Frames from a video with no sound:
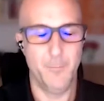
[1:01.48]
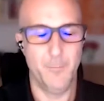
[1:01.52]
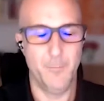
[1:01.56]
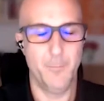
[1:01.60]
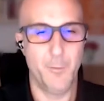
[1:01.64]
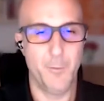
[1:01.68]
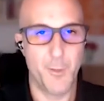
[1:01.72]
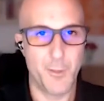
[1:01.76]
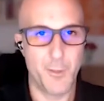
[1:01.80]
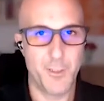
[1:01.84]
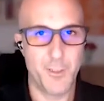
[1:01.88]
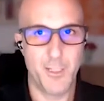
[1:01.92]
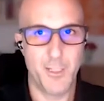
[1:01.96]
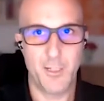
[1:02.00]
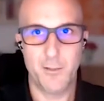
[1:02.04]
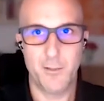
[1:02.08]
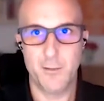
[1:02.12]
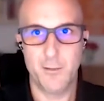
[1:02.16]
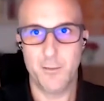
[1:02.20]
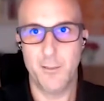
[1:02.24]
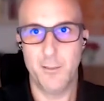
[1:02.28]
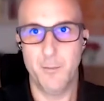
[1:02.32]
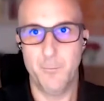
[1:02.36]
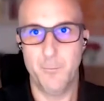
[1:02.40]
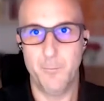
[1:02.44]

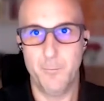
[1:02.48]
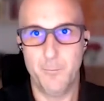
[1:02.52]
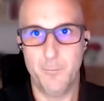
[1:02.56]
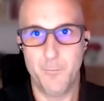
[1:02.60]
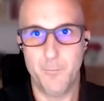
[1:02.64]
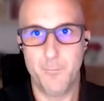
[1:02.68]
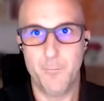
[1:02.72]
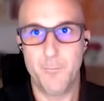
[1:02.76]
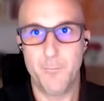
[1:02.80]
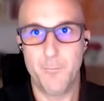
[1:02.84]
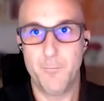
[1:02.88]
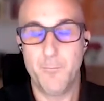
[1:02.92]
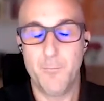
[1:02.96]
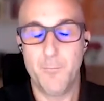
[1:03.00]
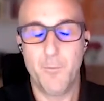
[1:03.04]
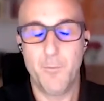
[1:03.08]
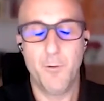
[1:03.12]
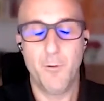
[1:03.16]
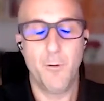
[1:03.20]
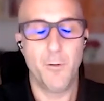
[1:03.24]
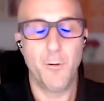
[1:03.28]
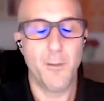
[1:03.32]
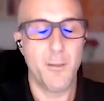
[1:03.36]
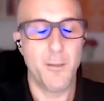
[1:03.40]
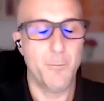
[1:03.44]
project,
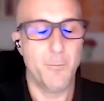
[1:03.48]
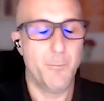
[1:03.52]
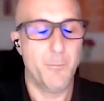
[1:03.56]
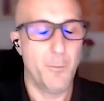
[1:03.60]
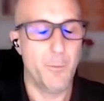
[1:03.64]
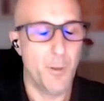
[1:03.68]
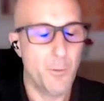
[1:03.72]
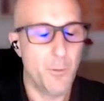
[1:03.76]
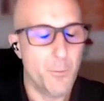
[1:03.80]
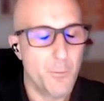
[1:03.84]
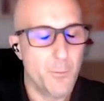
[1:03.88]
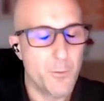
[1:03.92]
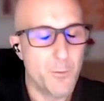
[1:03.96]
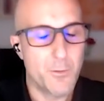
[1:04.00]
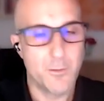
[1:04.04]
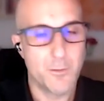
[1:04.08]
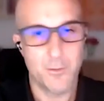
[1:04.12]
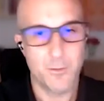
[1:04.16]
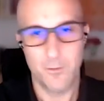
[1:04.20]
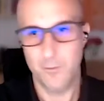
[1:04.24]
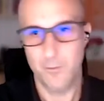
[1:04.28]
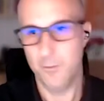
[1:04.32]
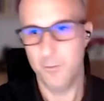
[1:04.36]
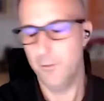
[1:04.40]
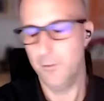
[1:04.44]
or the product,